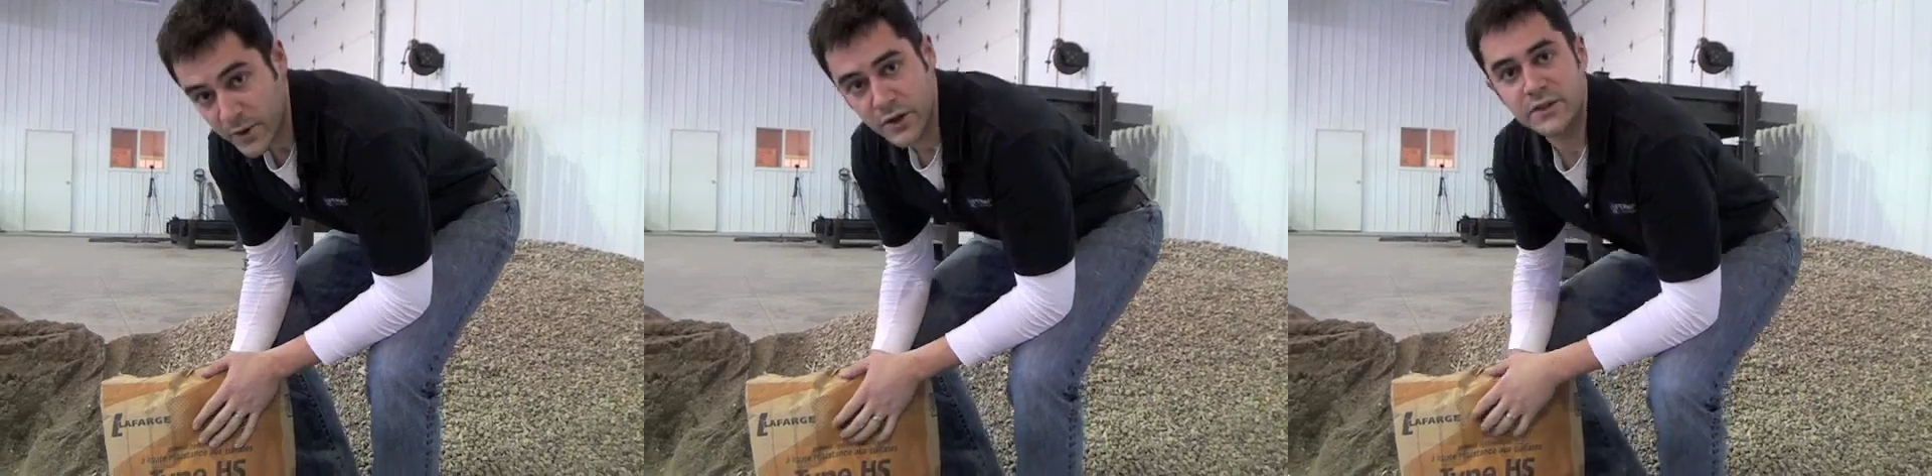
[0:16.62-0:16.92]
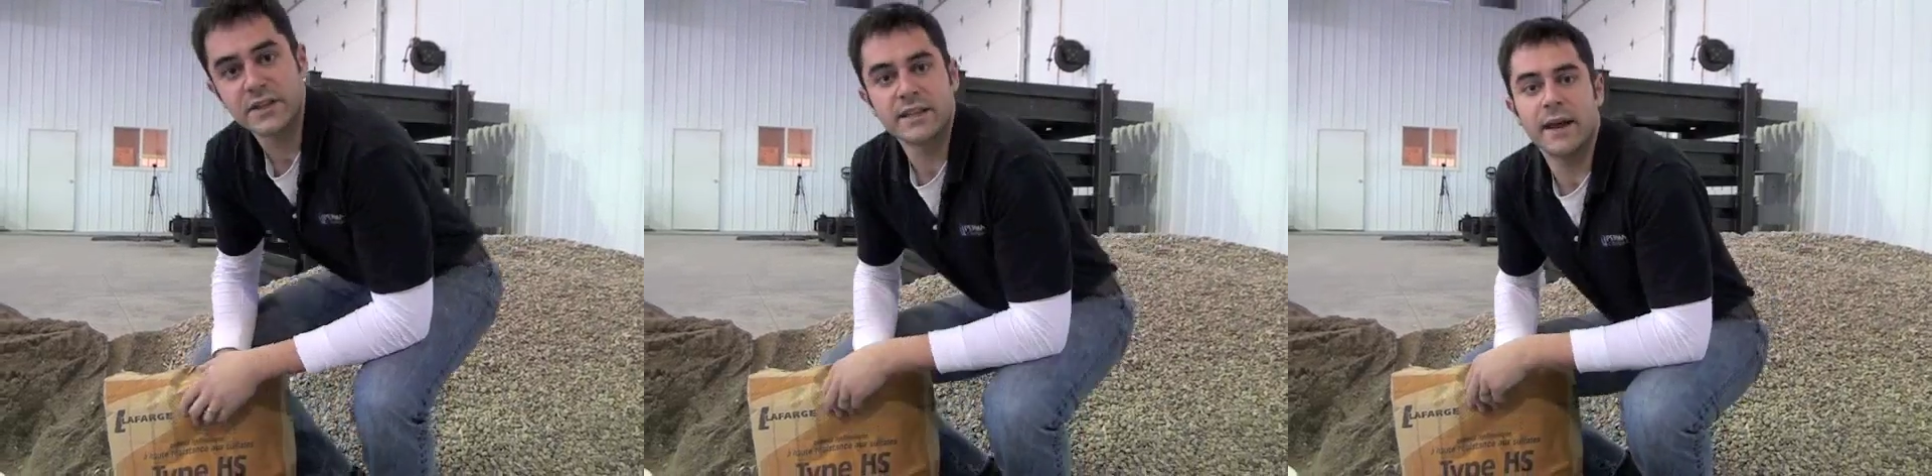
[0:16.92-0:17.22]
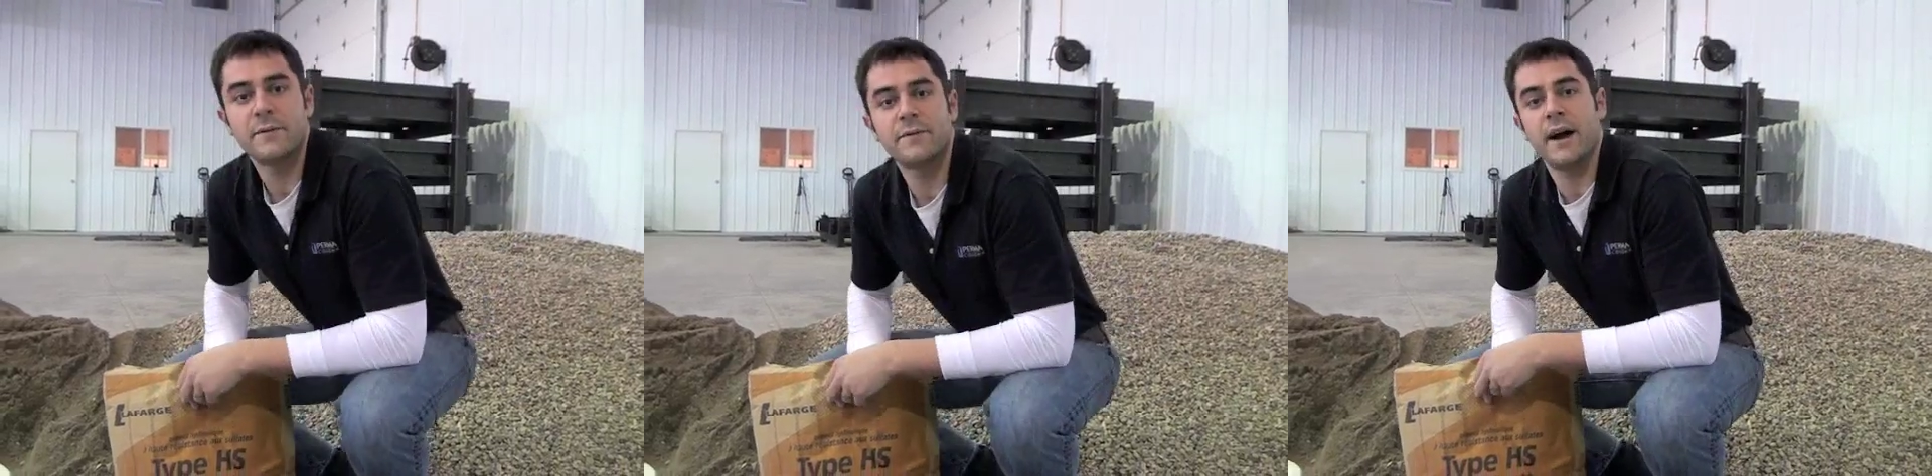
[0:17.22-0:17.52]
we're using
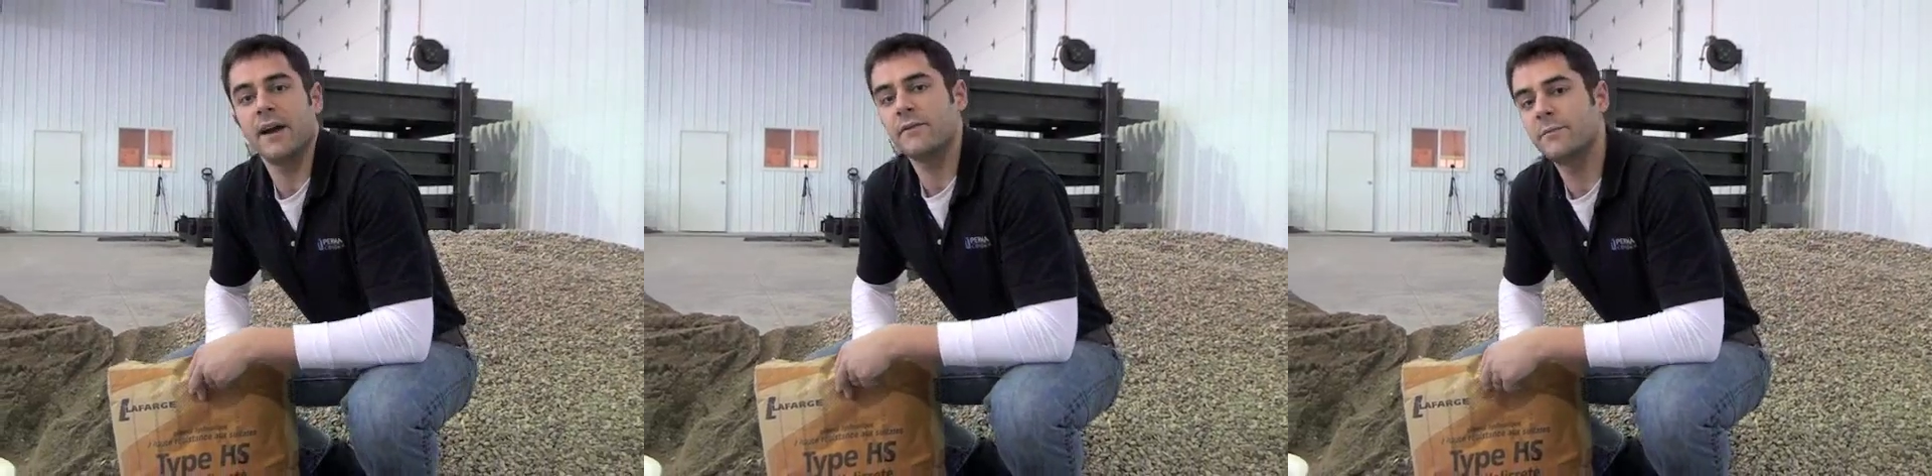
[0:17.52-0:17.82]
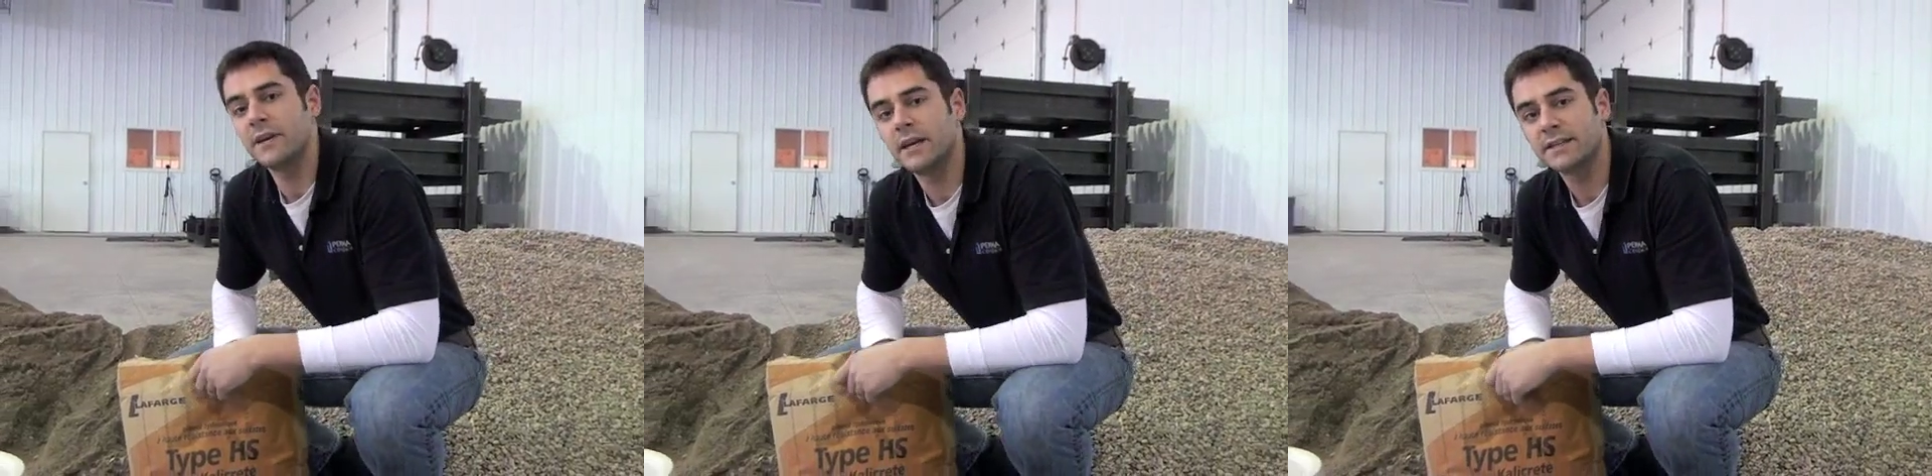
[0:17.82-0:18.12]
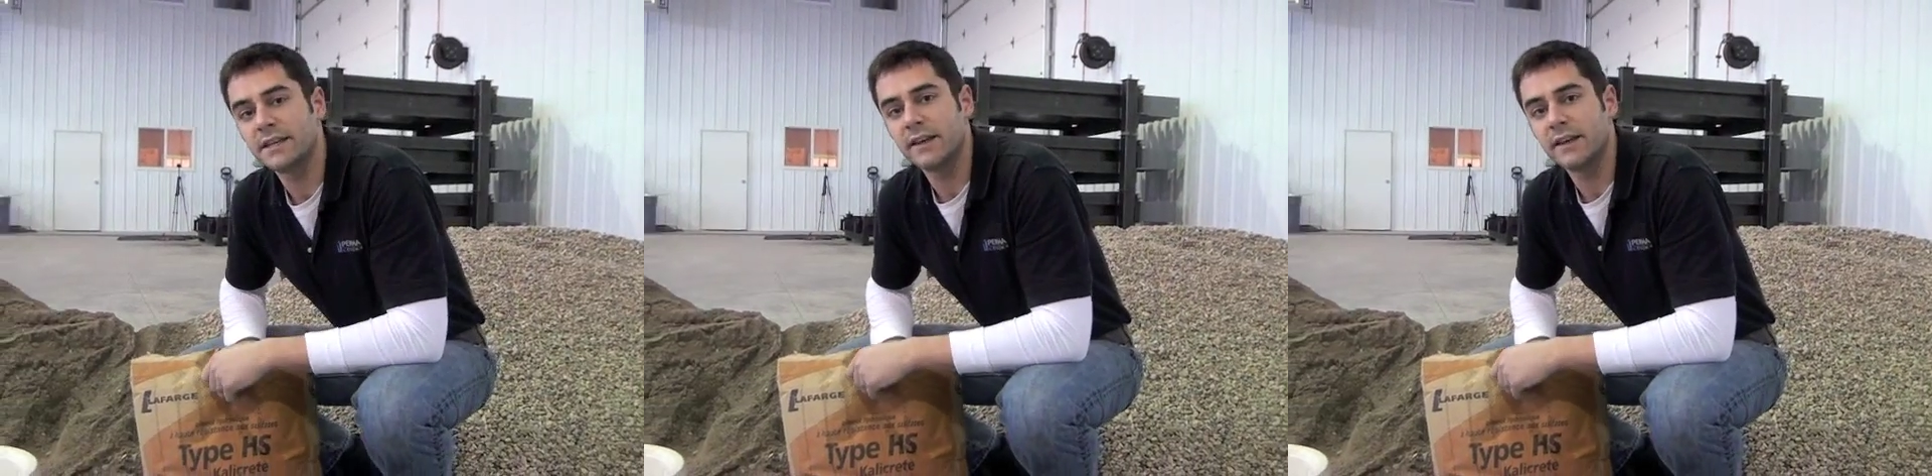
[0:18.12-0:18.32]
type 5 because it